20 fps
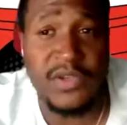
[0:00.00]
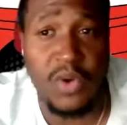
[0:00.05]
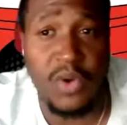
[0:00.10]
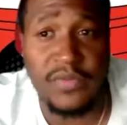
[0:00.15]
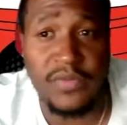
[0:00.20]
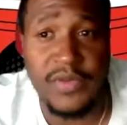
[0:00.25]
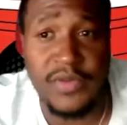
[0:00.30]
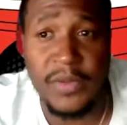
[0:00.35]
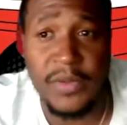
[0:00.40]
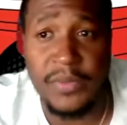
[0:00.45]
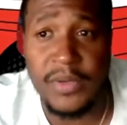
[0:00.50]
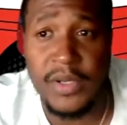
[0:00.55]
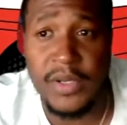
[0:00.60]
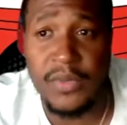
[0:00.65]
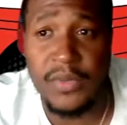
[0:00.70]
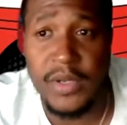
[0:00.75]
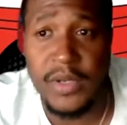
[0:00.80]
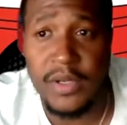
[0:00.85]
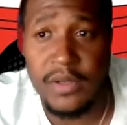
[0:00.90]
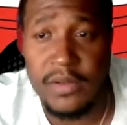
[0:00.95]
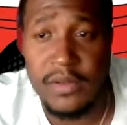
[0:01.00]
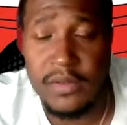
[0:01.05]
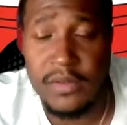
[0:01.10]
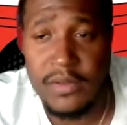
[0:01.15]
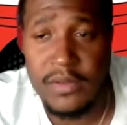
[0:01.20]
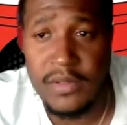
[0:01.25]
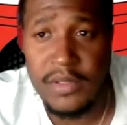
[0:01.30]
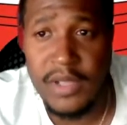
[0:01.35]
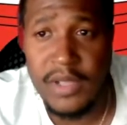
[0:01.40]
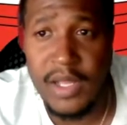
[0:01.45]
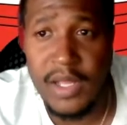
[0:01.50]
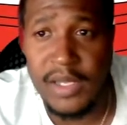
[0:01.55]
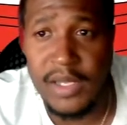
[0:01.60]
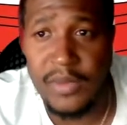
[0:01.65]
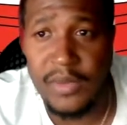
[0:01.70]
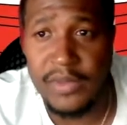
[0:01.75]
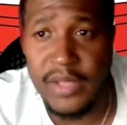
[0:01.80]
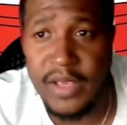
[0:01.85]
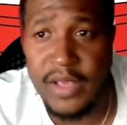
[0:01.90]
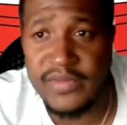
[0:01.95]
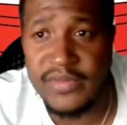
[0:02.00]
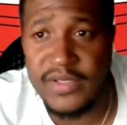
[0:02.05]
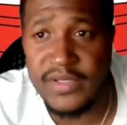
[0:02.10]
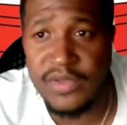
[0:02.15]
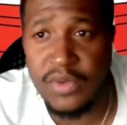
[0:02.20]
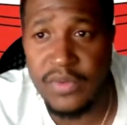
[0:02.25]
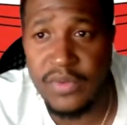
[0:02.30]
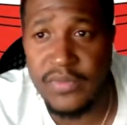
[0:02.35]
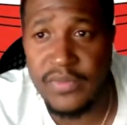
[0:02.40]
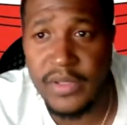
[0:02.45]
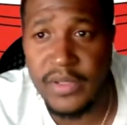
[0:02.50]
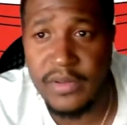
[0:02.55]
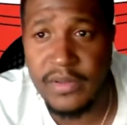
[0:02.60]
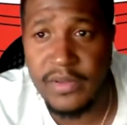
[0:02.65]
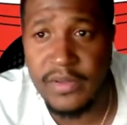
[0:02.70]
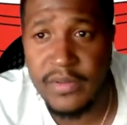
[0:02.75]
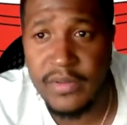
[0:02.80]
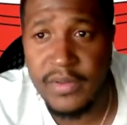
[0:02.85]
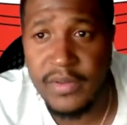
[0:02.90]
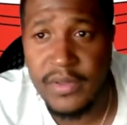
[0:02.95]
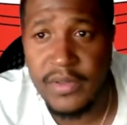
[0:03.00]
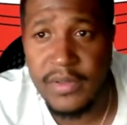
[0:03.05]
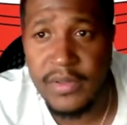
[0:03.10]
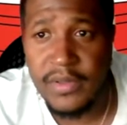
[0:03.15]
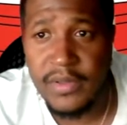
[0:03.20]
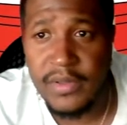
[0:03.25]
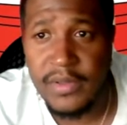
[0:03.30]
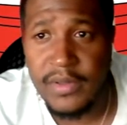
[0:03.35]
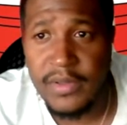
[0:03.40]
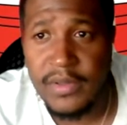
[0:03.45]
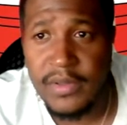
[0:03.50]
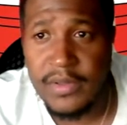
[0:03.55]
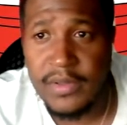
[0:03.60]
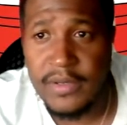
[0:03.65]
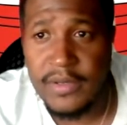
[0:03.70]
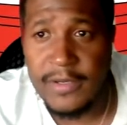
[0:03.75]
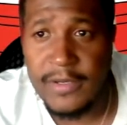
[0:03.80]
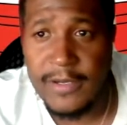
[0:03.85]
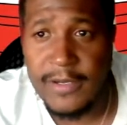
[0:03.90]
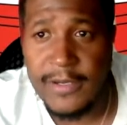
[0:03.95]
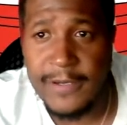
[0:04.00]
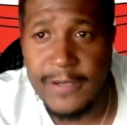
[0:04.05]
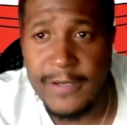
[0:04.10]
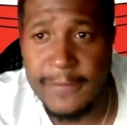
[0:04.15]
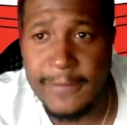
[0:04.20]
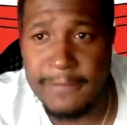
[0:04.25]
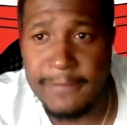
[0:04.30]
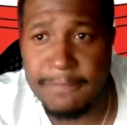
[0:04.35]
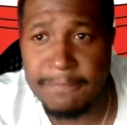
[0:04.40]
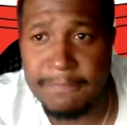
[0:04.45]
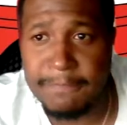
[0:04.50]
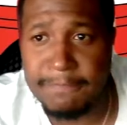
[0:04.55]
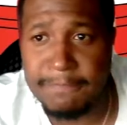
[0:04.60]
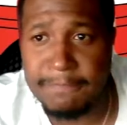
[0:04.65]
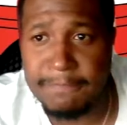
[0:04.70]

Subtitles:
North did pretty well. I like what AFC North did. Either